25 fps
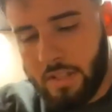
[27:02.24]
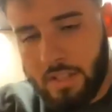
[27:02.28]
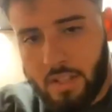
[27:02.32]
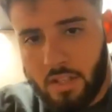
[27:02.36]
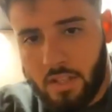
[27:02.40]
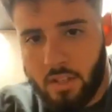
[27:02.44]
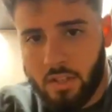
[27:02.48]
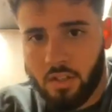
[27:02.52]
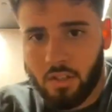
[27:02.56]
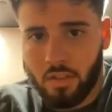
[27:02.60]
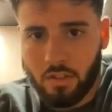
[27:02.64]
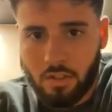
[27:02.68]
like
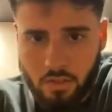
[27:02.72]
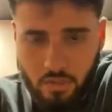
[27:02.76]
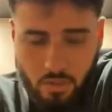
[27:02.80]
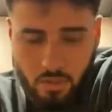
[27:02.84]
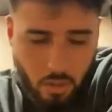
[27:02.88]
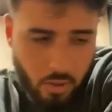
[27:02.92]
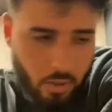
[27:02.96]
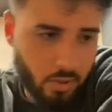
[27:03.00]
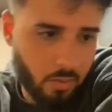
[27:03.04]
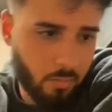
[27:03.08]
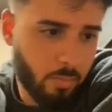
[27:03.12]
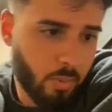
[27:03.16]
a good
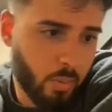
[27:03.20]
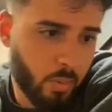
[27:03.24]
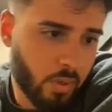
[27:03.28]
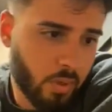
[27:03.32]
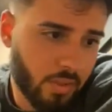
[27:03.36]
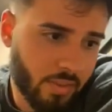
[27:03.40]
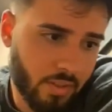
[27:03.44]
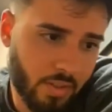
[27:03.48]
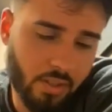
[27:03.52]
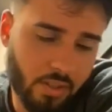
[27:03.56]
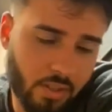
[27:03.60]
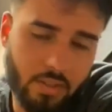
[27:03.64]
starting
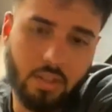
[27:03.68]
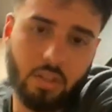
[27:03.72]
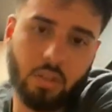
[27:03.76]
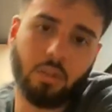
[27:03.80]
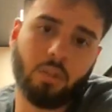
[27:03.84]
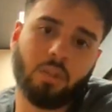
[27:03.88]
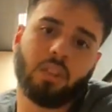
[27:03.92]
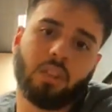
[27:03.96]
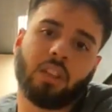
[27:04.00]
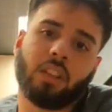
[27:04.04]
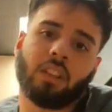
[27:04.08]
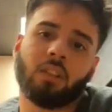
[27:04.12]
point there too
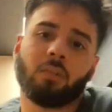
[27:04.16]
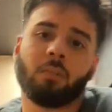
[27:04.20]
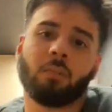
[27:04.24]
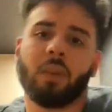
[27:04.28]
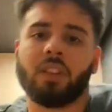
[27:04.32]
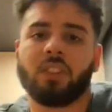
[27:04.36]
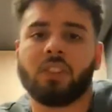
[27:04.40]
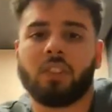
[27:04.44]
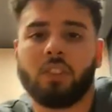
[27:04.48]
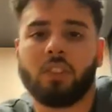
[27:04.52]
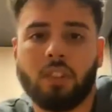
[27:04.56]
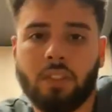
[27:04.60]
is like,
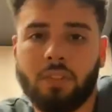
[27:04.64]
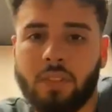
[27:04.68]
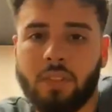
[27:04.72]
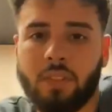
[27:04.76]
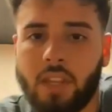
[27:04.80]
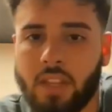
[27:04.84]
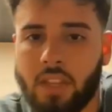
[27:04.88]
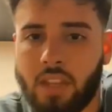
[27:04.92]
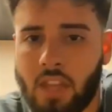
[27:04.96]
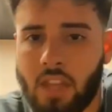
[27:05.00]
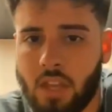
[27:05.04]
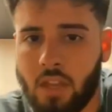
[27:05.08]
especially if
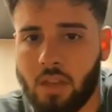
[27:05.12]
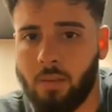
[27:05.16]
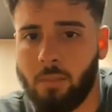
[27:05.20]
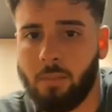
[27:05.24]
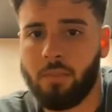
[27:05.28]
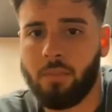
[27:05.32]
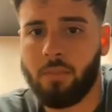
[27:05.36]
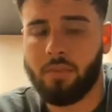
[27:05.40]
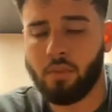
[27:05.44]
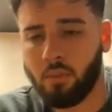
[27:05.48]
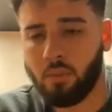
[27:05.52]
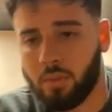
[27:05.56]
they
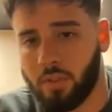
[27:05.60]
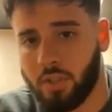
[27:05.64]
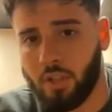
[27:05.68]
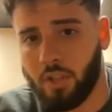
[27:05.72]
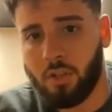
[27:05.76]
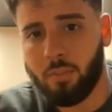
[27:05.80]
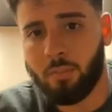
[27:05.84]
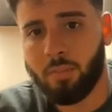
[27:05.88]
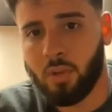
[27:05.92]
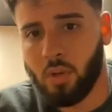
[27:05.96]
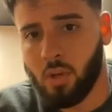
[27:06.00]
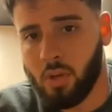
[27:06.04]
came through
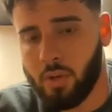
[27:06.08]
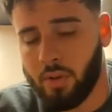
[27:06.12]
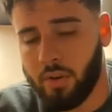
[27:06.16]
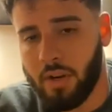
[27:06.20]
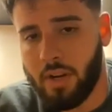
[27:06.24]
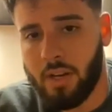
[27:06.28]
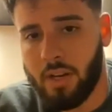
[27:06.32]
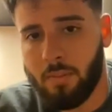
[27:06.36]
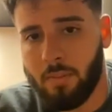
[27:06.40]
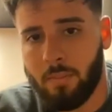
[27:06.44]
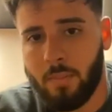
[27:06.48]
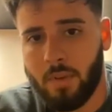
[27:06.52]
your
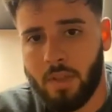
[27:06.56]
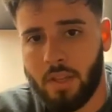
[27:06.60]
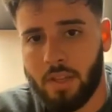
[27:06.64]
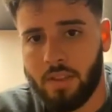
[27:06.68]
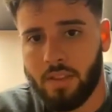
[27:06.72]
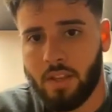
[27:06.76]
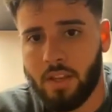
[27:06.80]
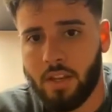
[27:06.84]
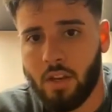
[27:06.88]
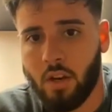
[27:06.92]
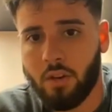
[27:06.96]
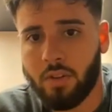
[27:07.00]
program
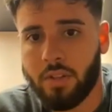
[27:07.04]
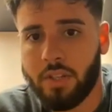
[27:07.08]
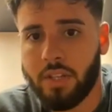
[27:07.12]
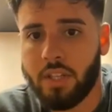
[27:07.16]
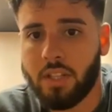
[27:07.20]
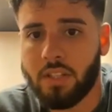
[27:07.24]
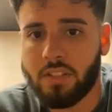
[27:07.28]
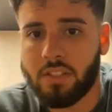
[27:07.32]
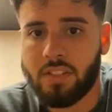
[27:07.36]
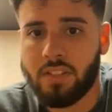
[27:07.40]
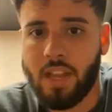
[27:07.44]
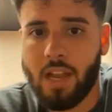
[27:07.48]
and they
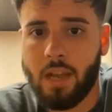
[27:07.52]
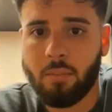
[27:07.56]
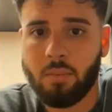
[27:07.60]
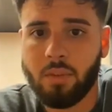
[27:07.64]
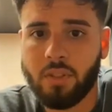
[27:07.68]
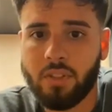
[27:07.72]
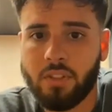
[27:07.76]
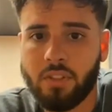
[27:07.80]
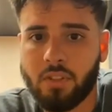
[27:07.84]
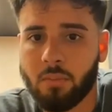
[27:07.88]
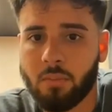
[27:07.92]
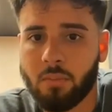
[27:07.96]
already
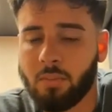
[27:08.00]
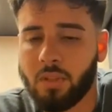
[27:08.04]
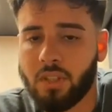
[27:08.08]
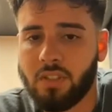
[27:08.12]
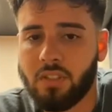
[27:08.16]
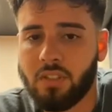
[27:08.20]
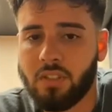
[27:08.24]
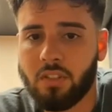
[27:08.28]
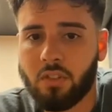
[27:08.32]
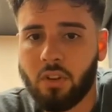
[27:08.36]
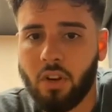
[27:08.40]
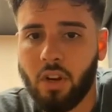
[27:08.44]
established some
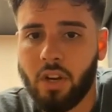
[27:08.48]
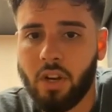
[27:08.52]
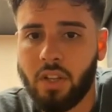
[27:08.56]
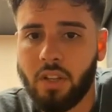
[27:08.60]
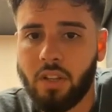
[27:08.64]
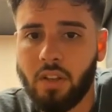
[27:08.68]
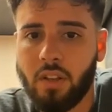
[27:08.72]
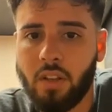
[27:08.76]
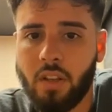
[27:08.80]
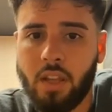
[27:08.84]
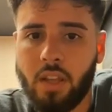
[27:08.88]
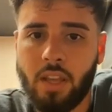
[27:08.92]
business
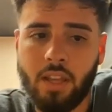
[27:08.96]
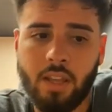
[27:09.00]
credit,